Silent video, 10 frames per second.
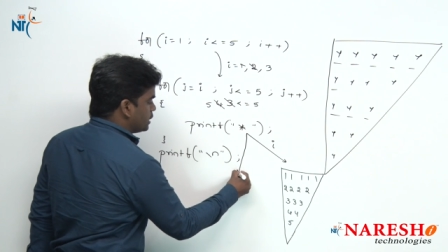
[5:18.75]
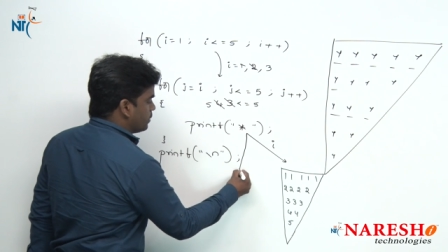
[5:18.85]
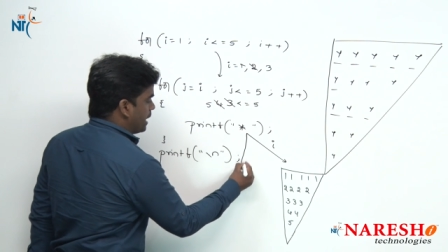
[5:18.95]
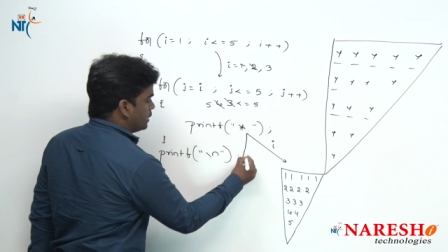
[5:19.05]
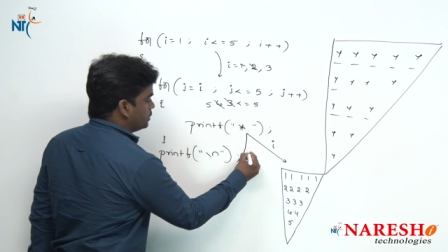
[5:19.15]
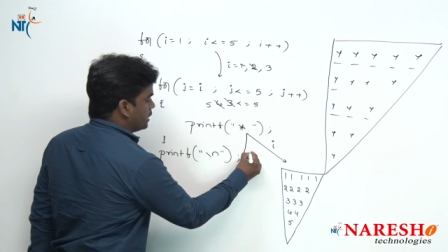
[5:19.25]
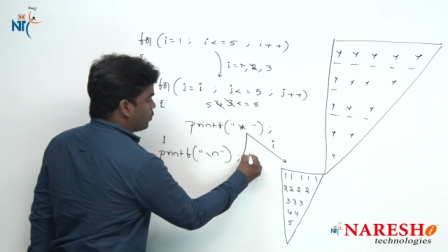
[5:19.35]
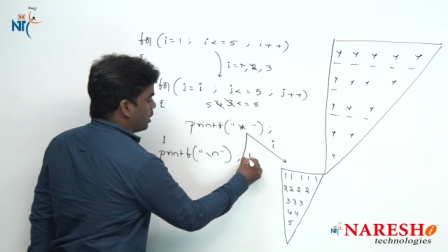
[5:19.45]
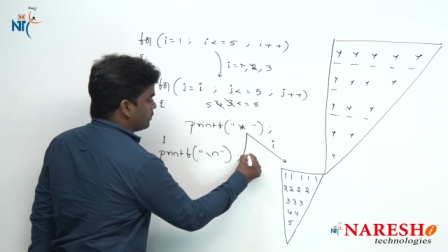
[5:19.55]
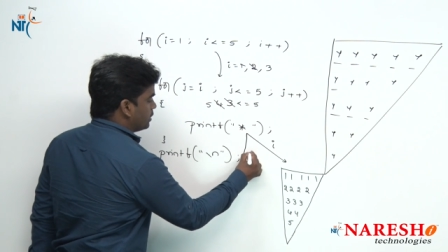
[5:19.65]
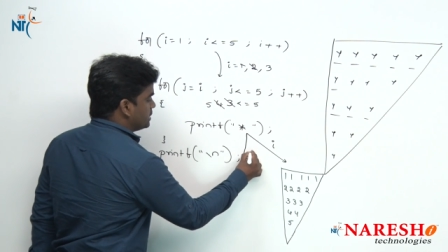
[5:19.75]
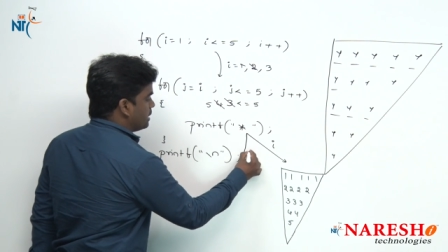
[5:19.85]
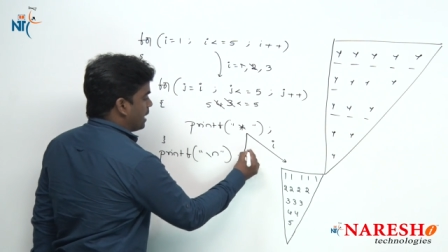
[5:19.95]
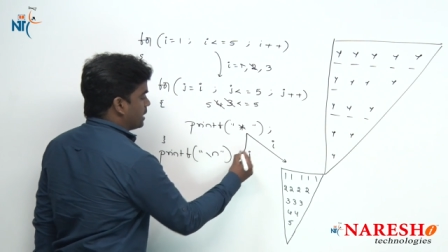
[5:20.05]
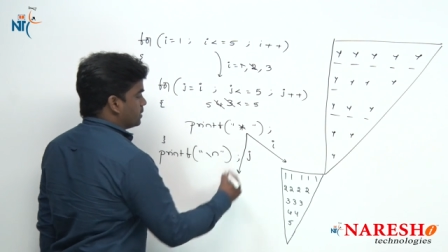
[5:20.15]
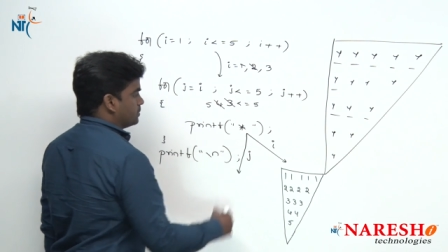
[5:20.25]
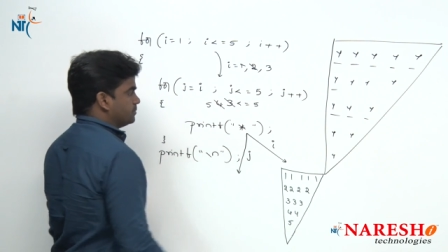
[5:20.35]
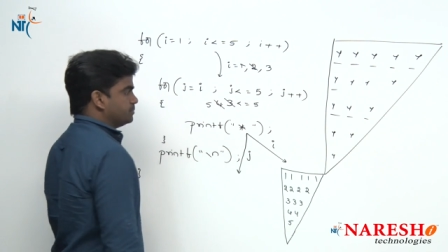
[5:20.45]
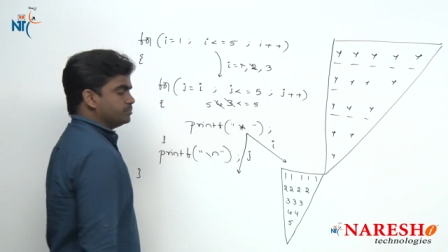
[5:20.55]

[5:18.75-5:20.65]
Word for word: J value, then what will be the pattern?